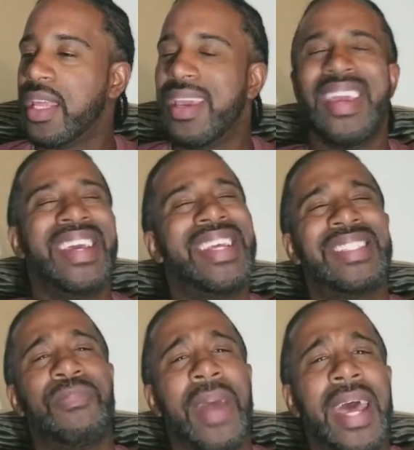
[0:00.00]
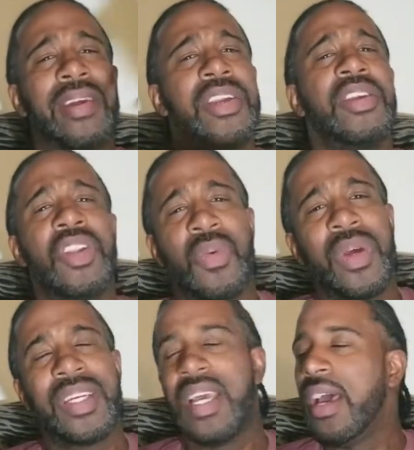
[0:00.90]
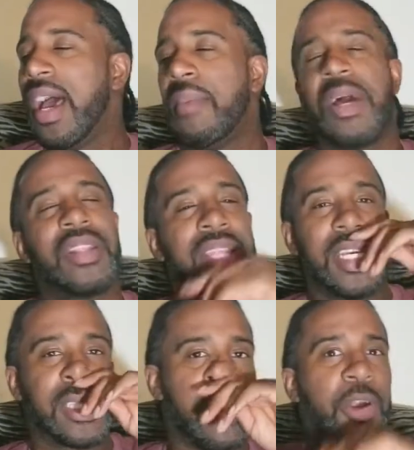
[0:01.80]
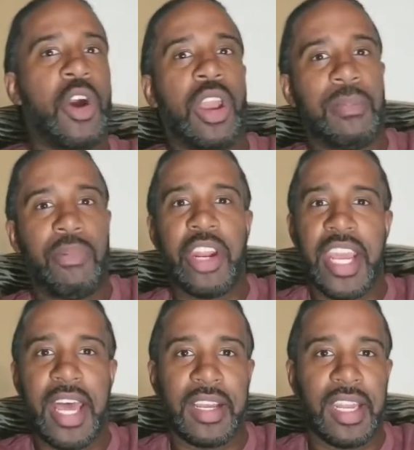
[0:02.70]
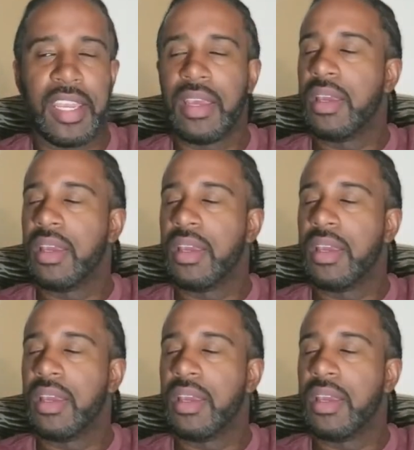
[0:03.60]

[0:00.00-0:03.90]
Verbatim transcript: It doesn't matter. You know what it, how about this? I'm gonna call it Priddy Ugly.